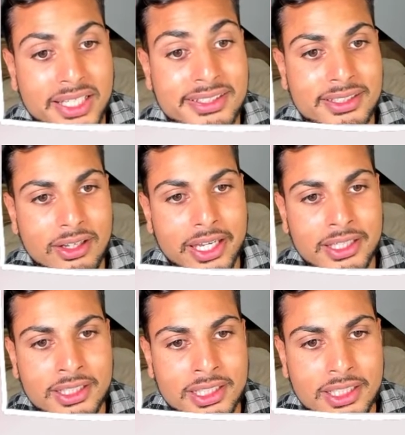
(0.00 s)
site.
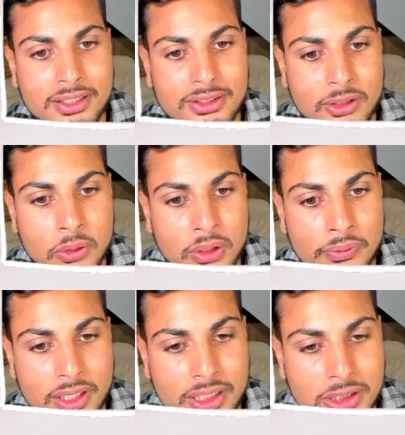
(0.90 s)
So if
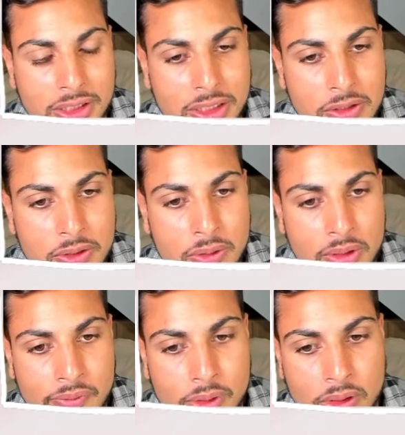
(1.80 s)
I can show you,
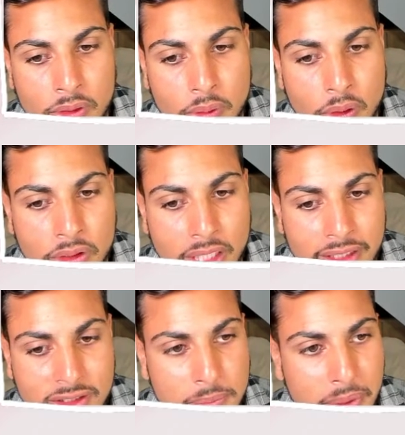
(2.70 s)
if you go on
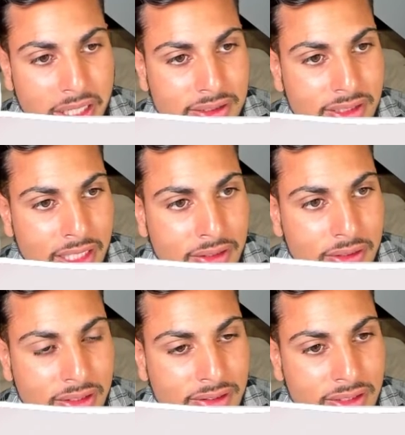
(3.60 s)
inspect, and you
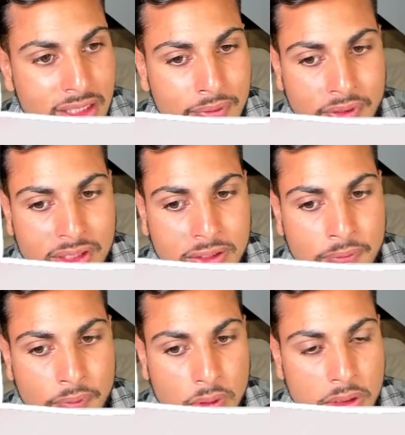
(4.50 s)
can see this is
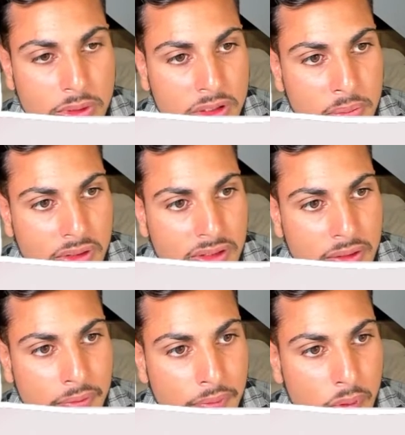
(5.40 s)
fully
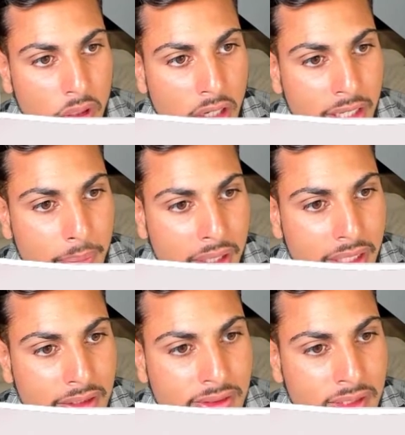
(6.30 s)
responsive for
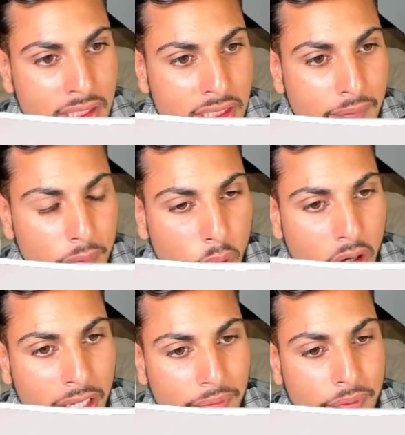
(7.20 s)
iPads, for
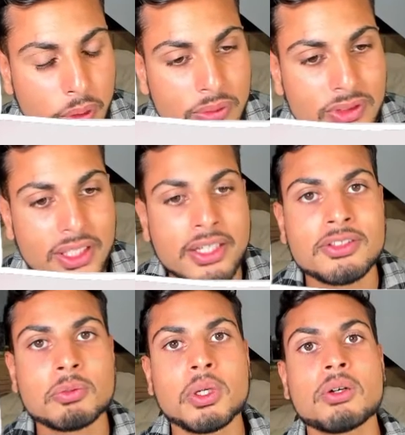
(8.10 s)
iPhones
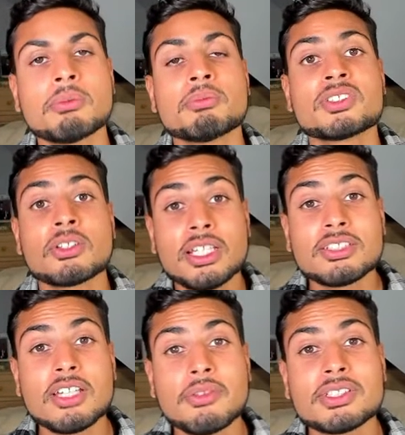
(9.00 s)
as well. So let's
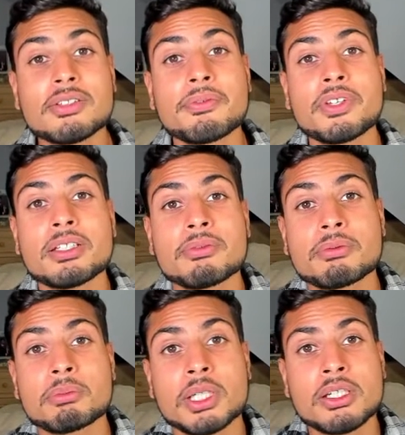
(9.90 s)
dive into Figma
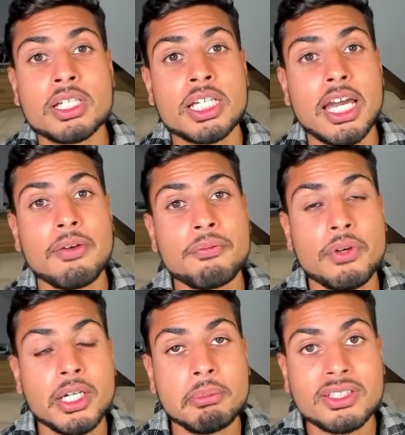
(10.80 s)
and
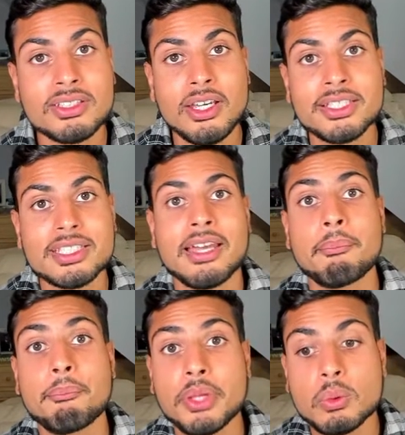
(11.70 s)
Framer Sites
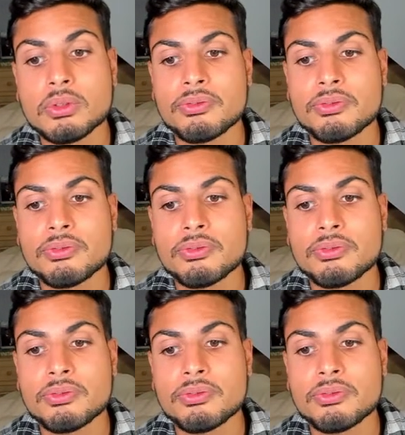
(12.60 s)
and build